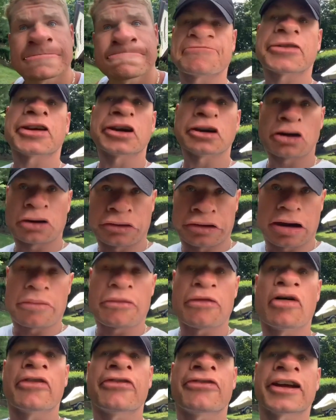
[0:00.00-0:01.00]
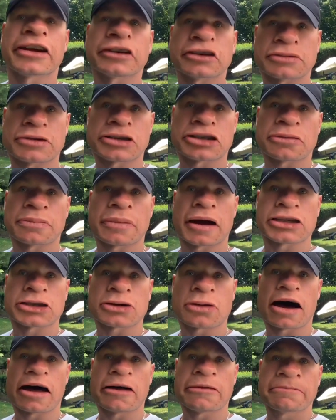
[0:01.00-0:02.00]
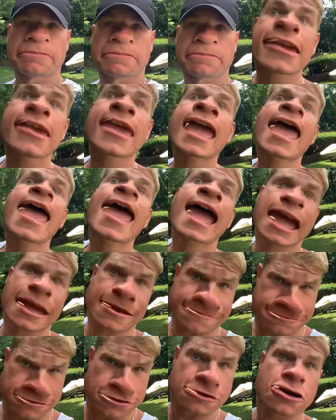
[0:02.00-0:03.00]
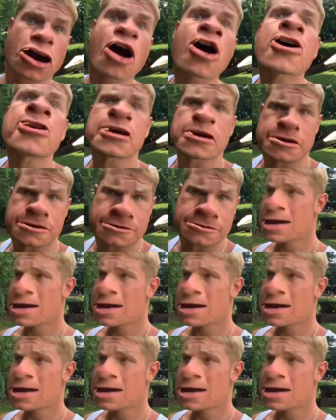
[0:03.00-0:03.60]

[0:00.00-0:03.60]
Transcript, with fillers: Now you're holding up four fingers, Mr. Pasquale. Yeah, good.